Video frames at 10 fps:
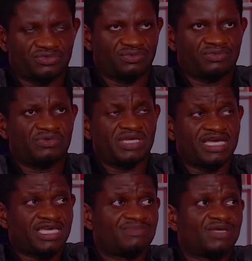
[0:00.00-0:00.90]
when I
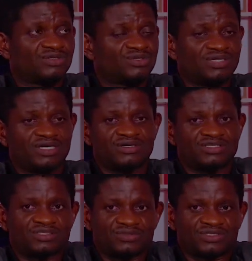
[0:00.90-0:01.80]
came down to Lagos,
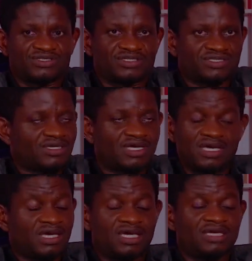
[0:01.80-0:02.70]
it was just
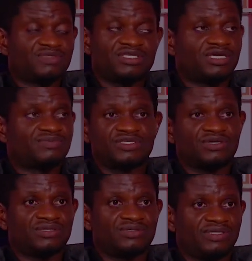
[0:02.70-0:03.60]
MC, MC
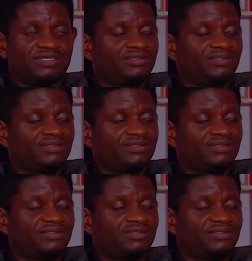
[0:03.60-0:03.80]
all the way.